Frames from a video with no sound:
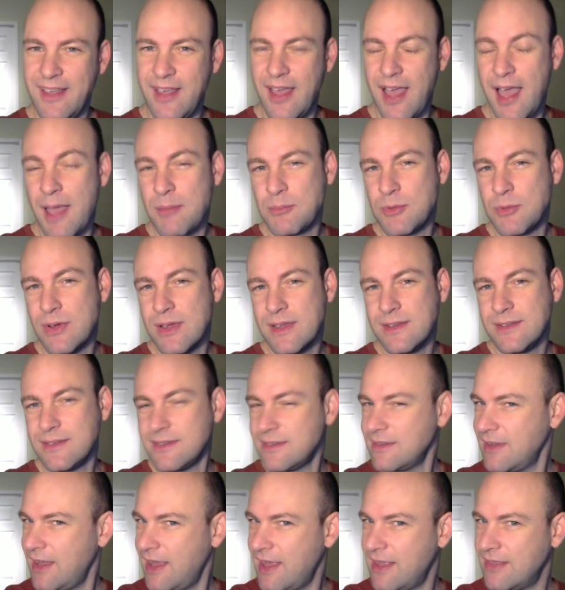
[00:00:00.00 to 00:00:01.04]
I'm
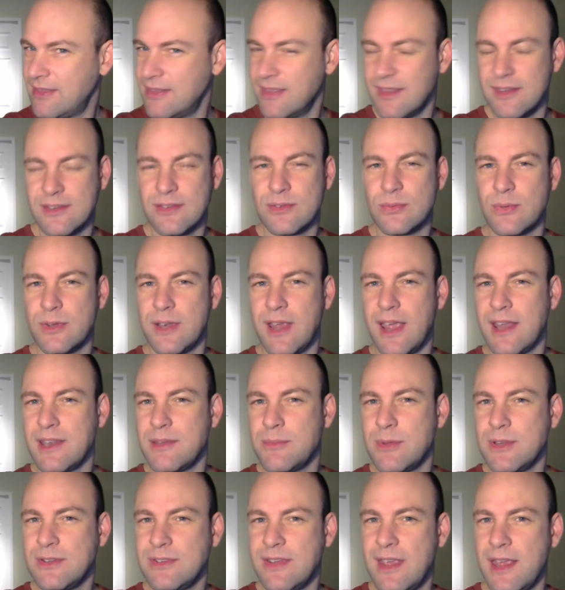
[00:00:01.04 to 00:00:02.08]
Chris, and this is what had to
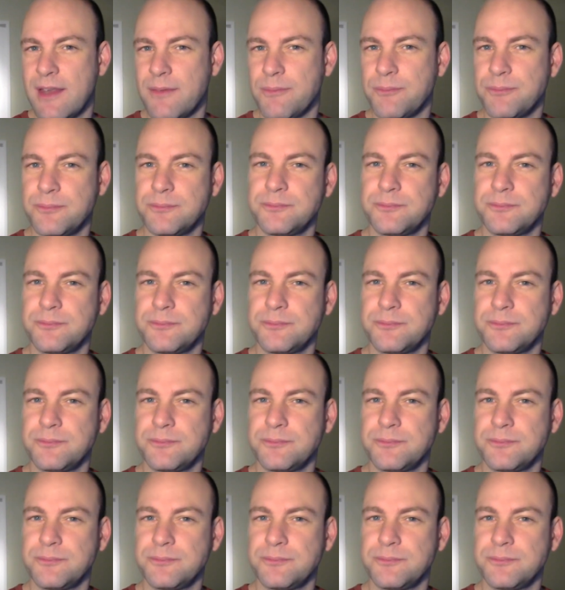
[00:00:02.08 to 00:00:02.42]
be said.